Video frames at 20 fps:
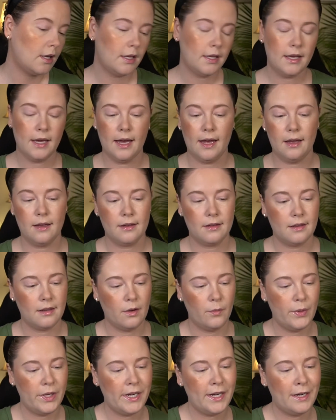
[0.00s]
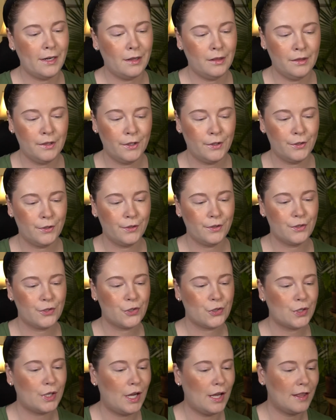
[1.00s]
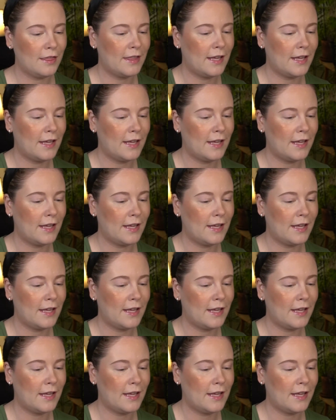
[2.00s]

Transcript: yeah, I went in a little strong